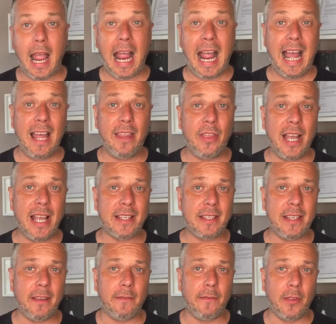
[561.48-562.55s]
And that's
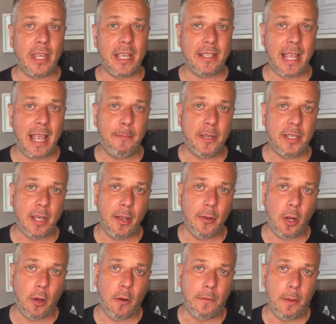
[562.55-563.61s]
it for this
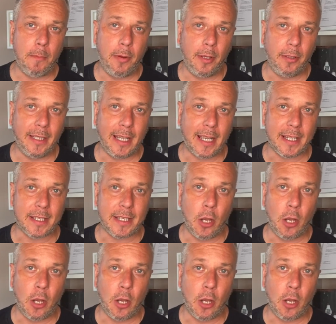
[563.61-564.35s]
episode of the podcast,